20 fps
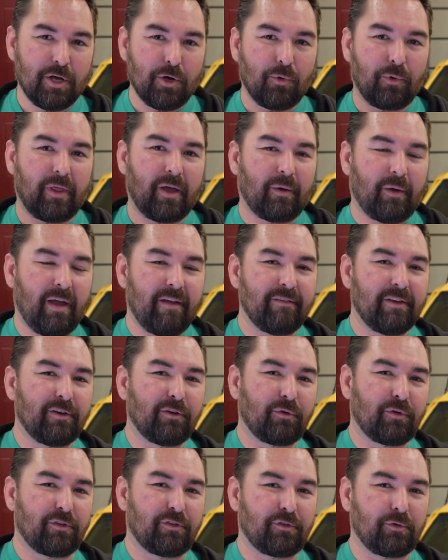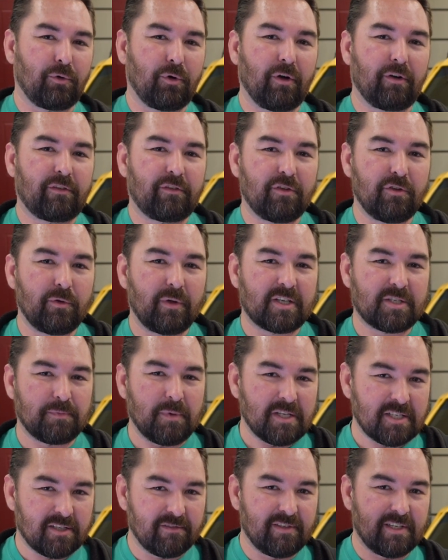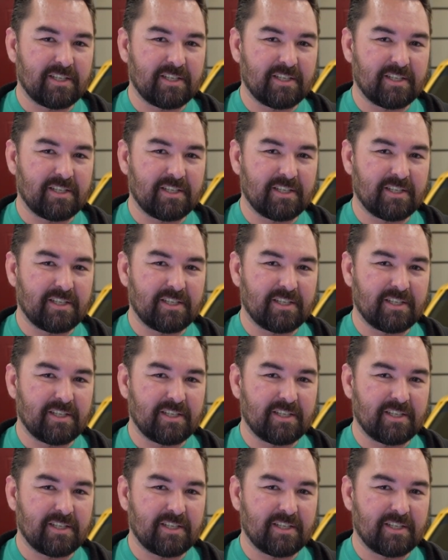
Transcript: without having to resort to expensive